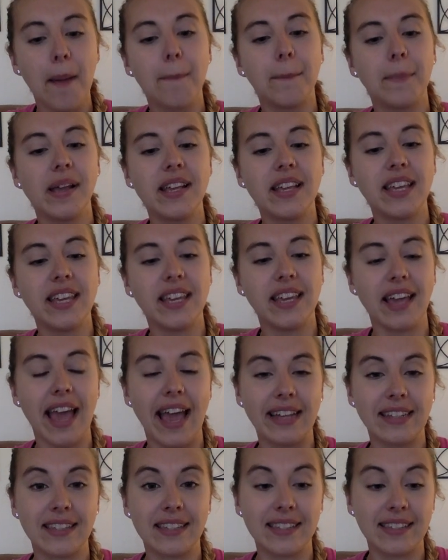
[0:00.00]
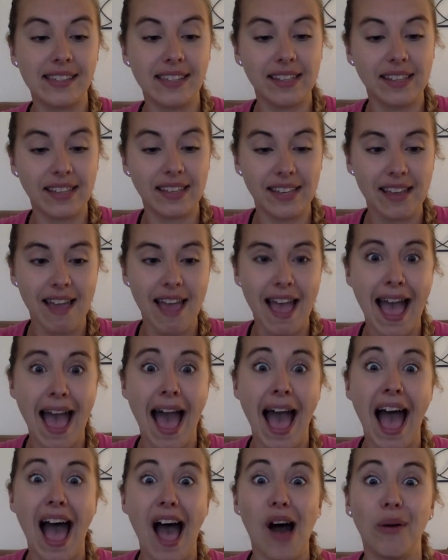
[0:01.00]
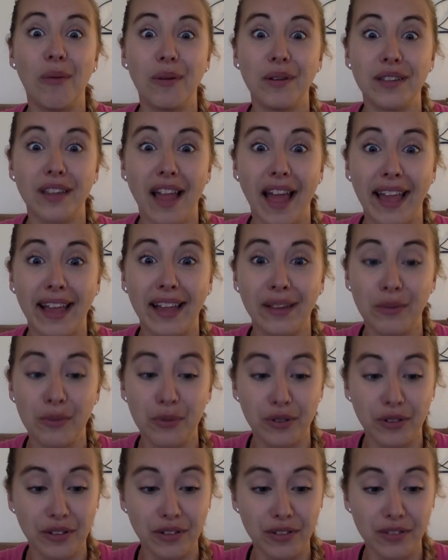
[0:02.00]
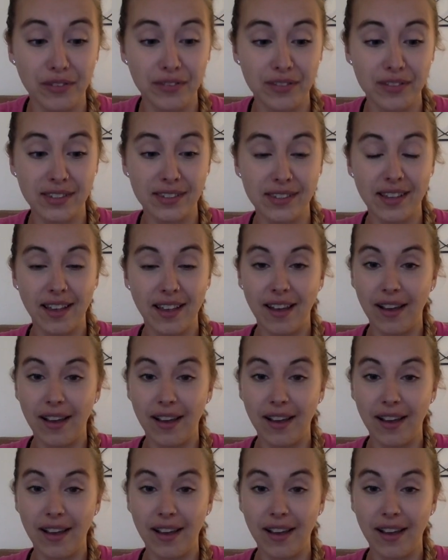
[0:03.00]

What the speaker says: Pinky and Stinky howled like wolves.